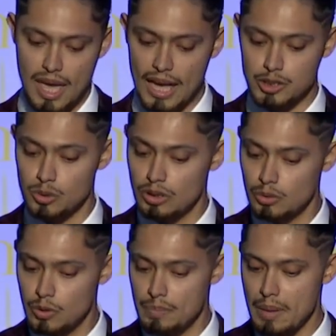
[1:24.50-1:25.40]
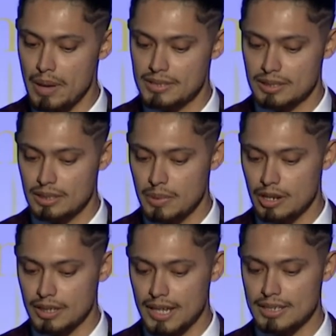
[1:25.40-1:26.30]
I struggled with my
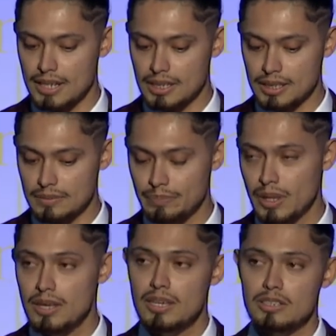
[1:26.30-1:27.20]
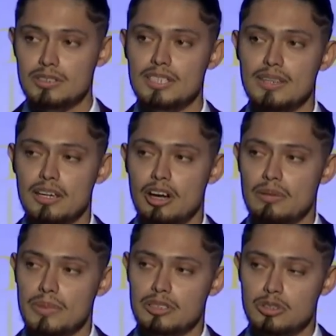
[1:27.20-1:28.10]
Mexican-American identity. You see, they
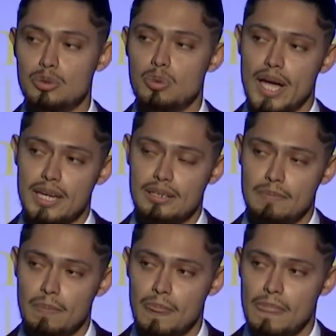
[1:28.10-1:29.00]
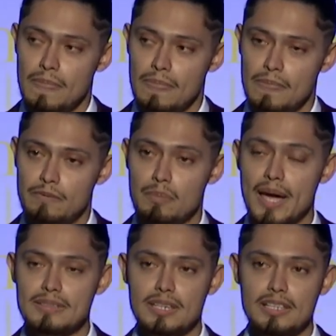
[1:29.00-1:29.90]
called me too white for
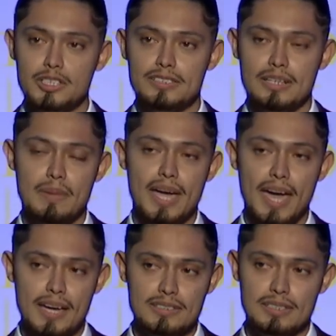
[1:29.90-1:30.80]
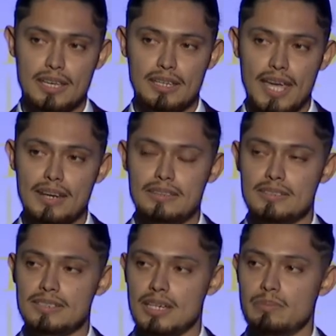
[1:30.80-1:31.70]
my intelligence and my accent, and in the
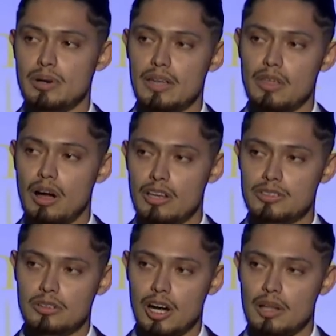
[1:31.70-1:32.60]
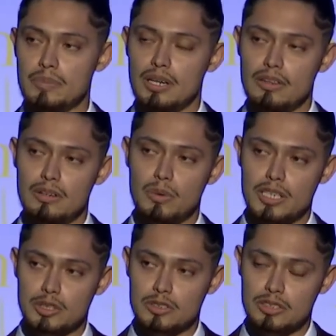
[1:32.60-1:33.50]
same breath also called me other
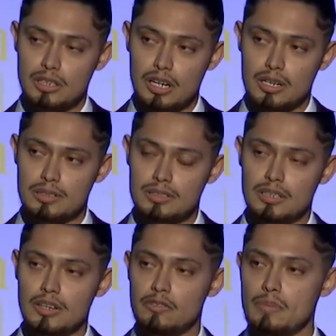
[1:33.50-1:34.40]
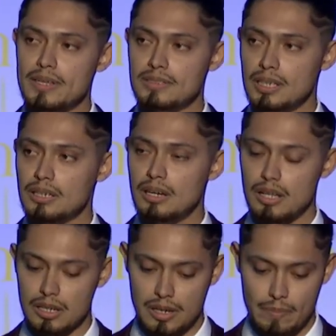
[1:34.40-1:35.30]
racial slurs for my skin
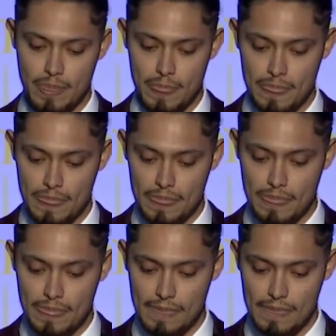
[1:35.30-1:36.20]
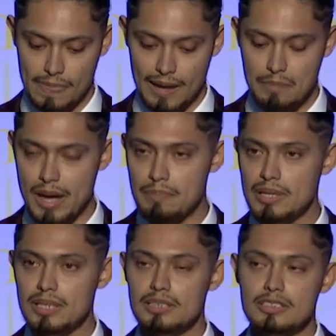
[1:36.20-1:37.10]
color and my
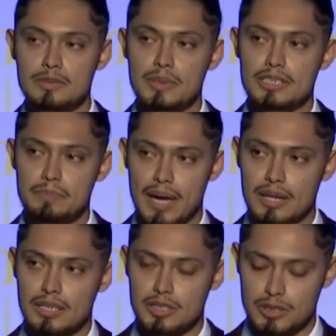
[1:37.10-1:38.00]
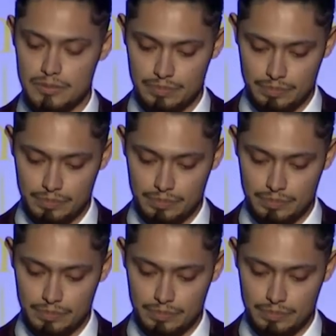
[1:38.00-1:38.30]
ability to speak Spanish.